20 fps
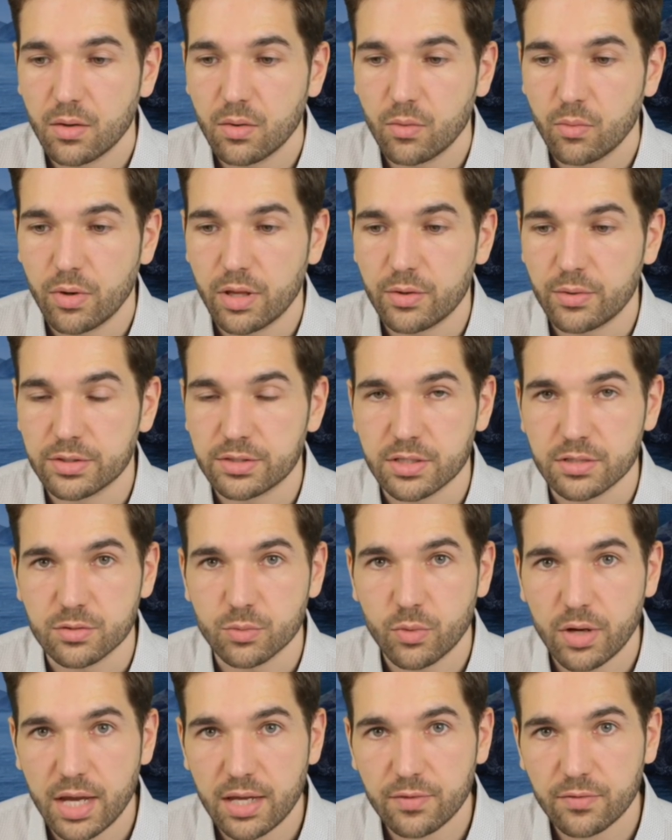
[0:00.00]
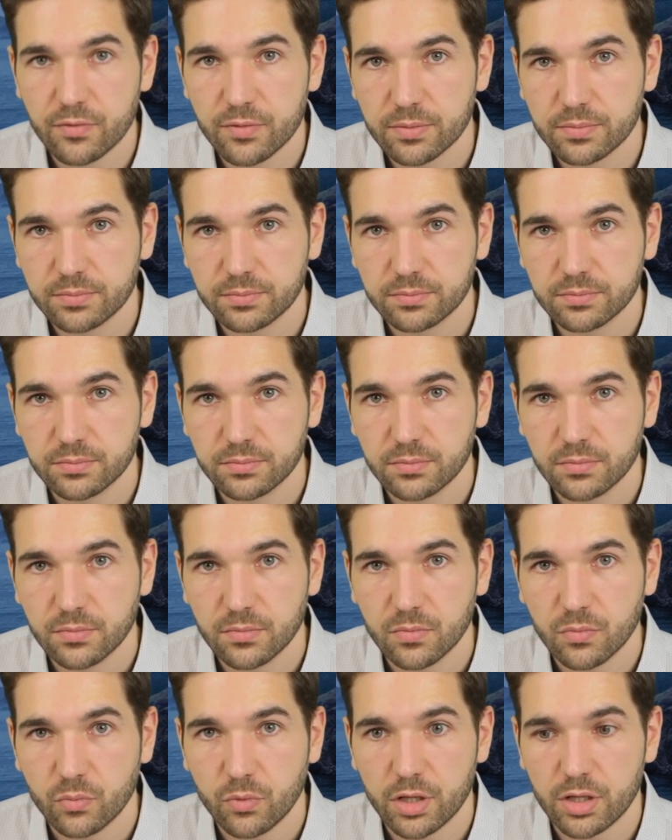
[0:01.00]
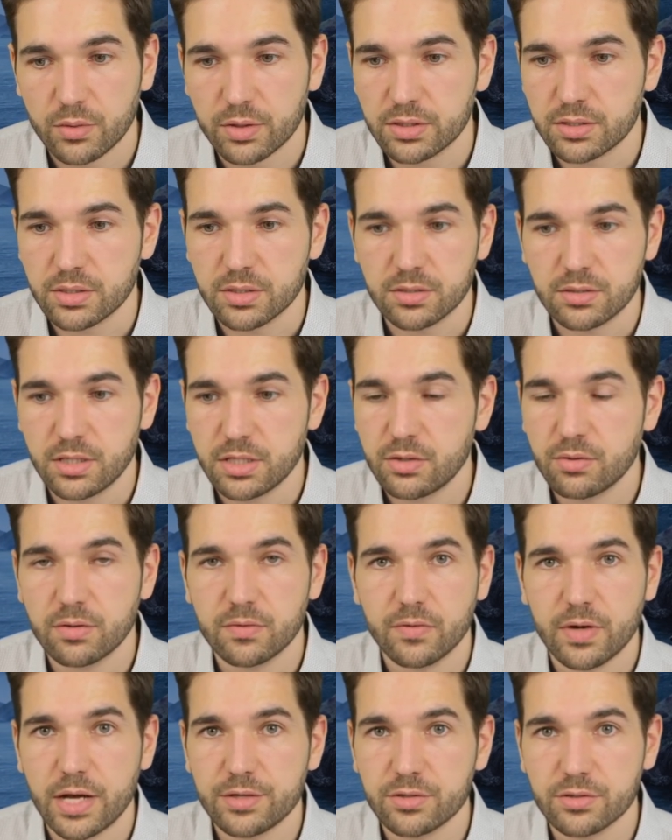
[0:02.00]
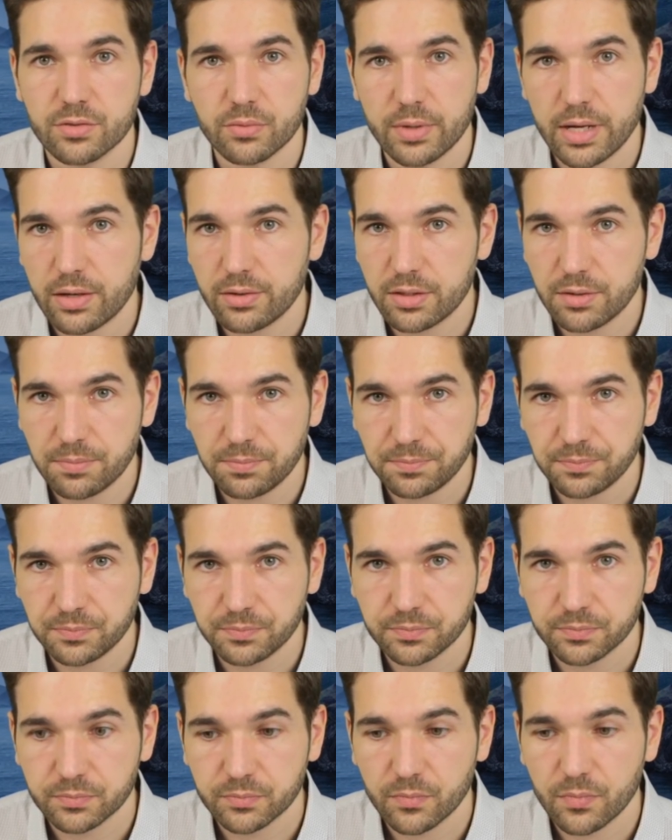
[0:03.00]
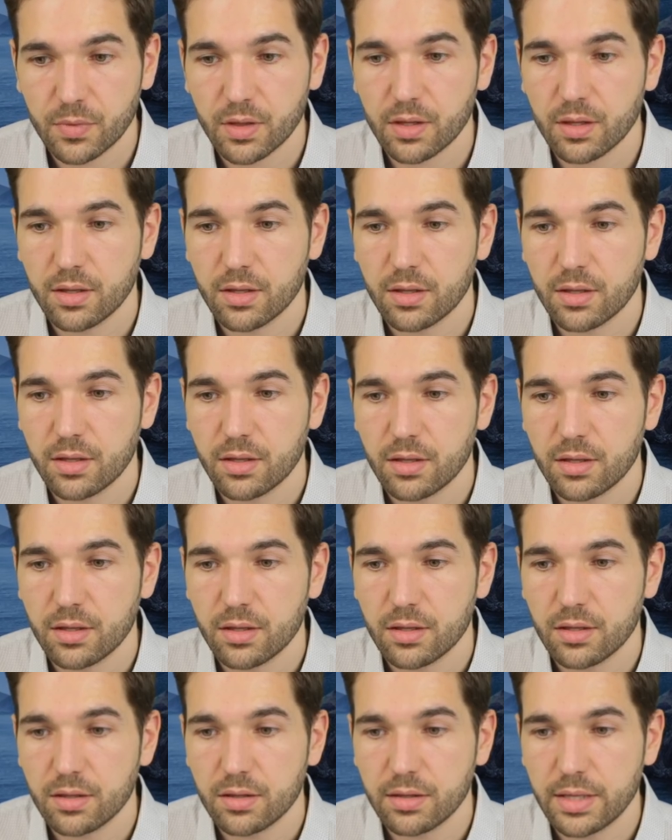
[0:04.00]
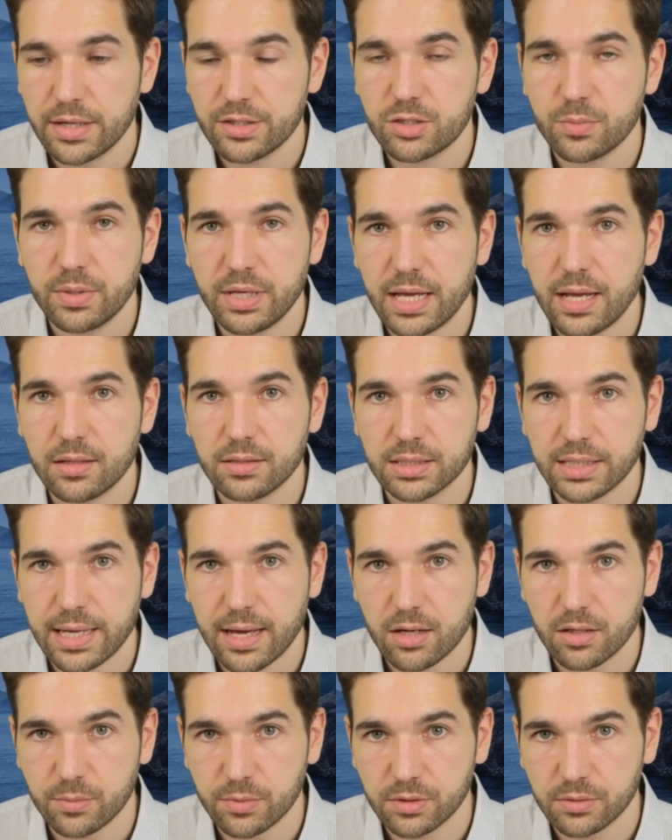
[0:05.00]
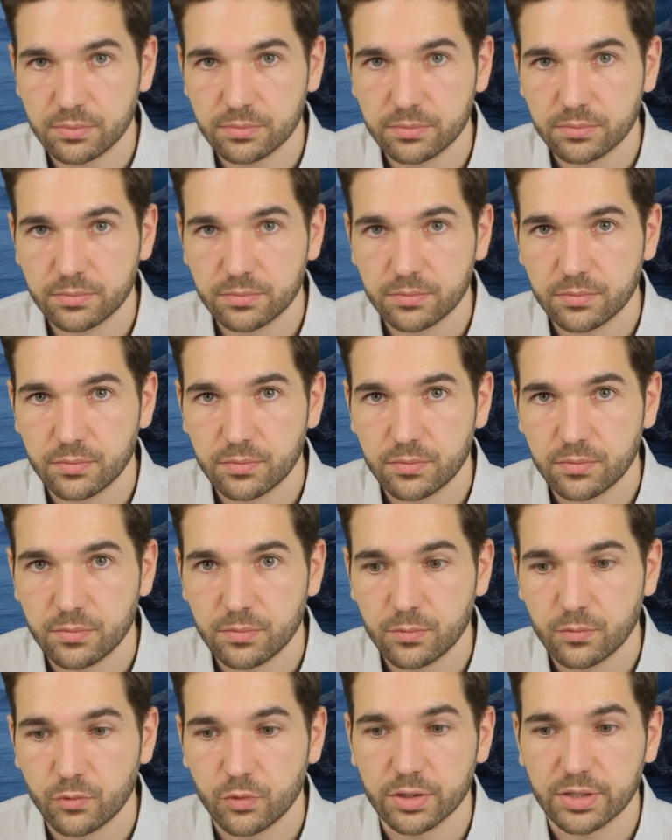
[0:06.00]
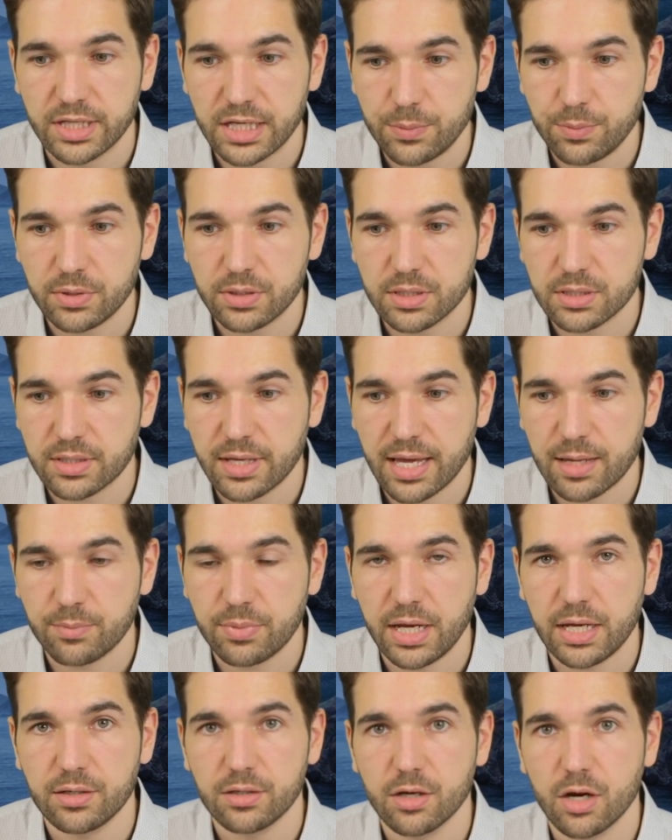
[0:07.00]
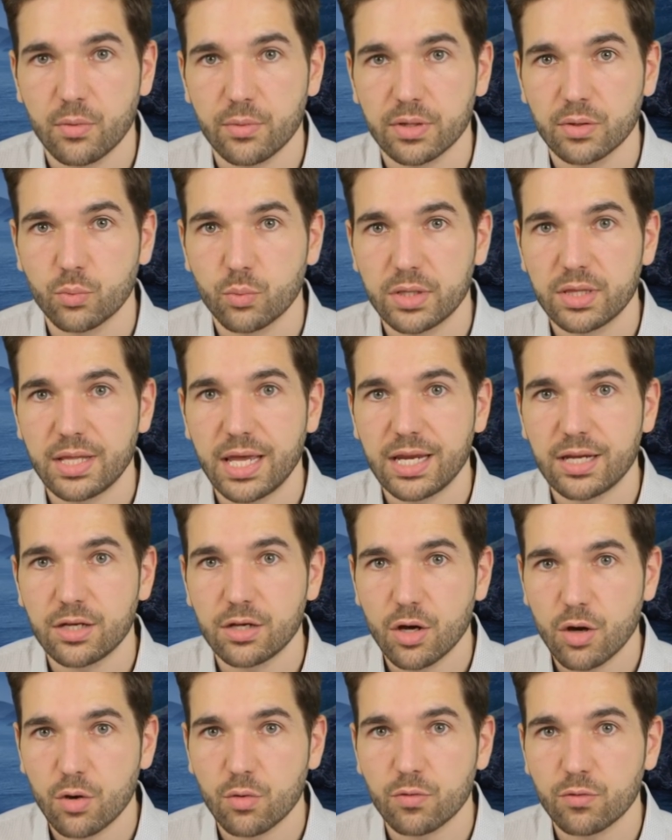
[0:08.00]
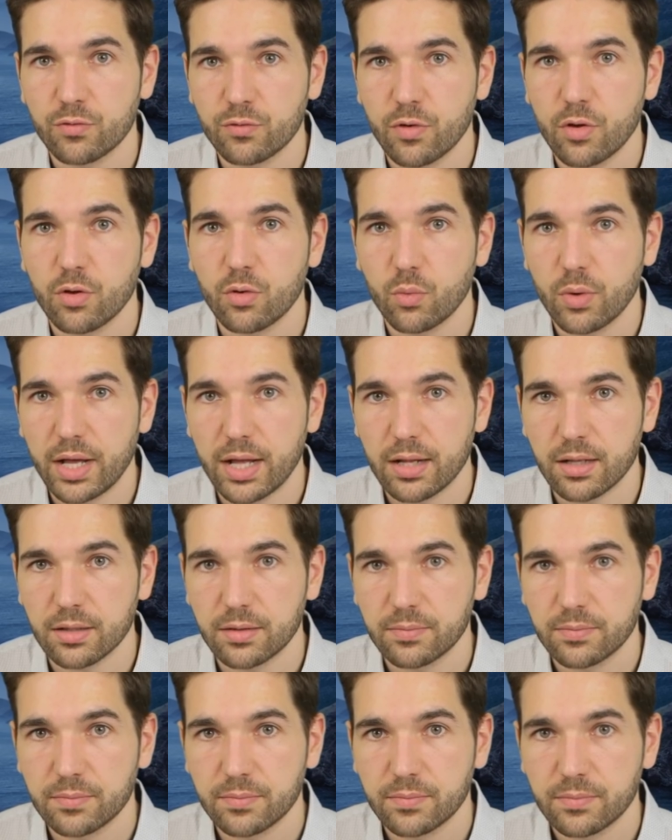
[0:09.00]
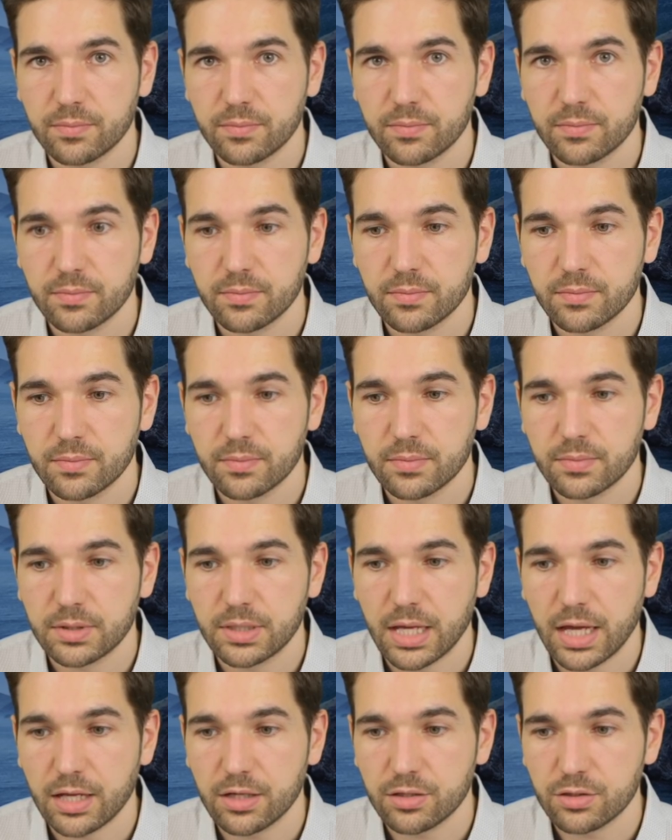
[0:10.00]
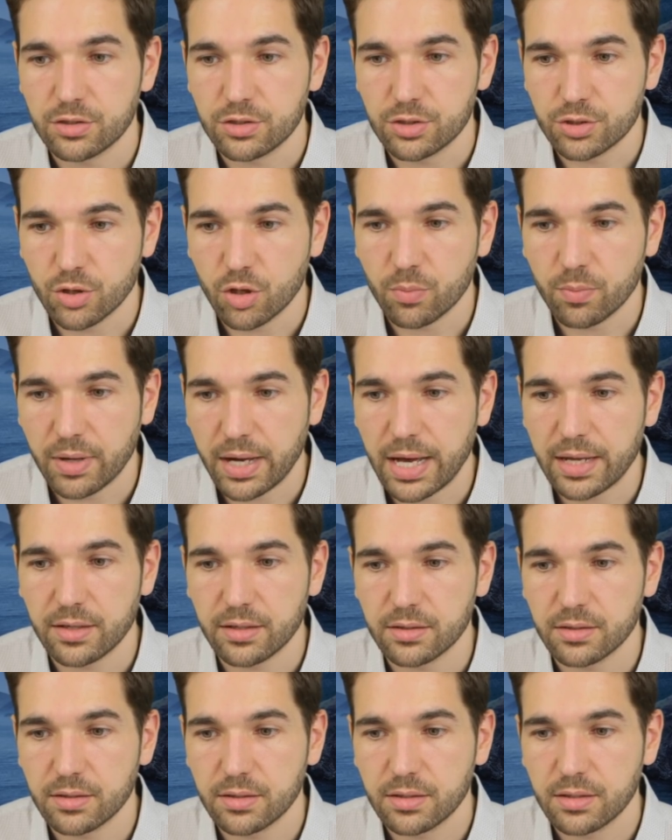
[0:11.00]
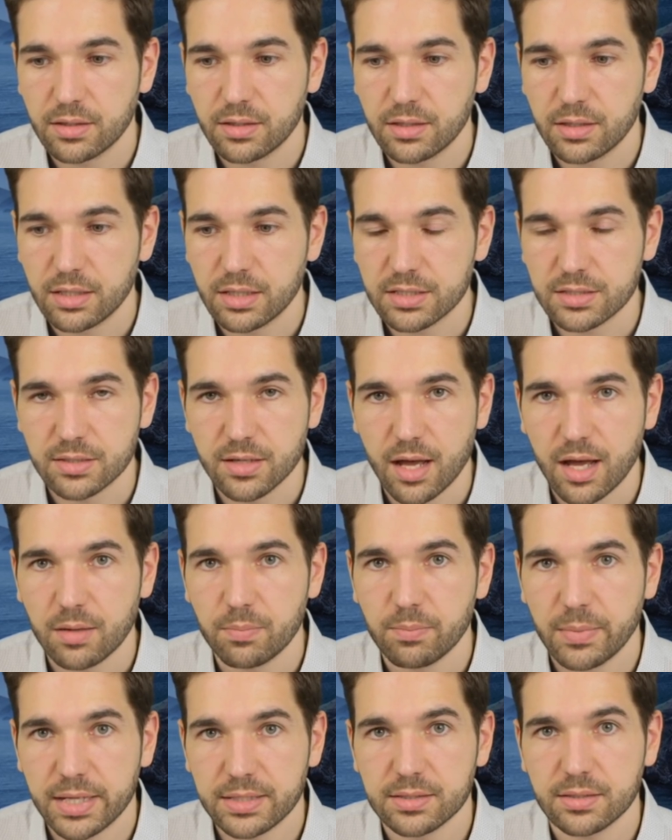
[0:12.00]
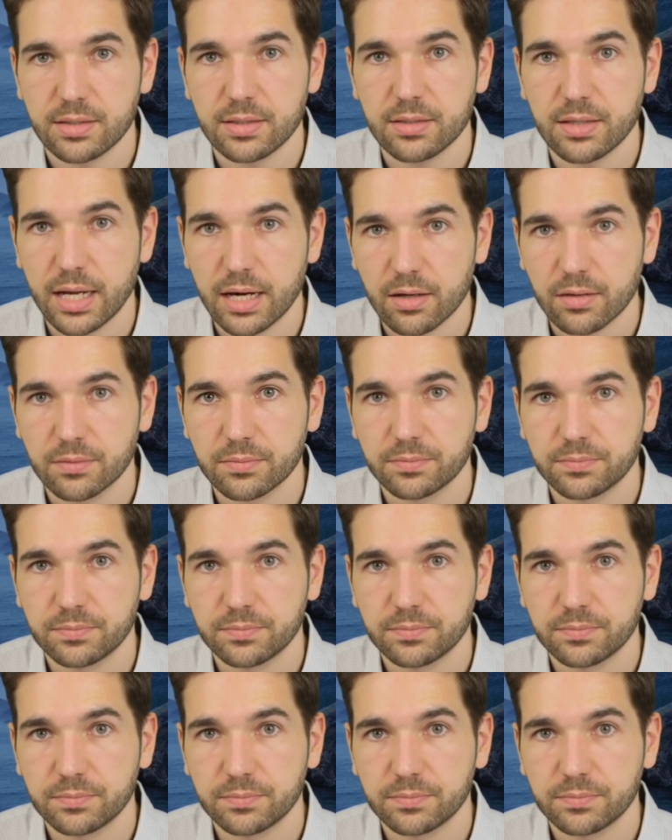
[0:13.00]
Whether it's his wife, whether it's his senior advisors around him, they should be held accountable for keeping this campaign going when they know full well that Joe Biden is not mentally there.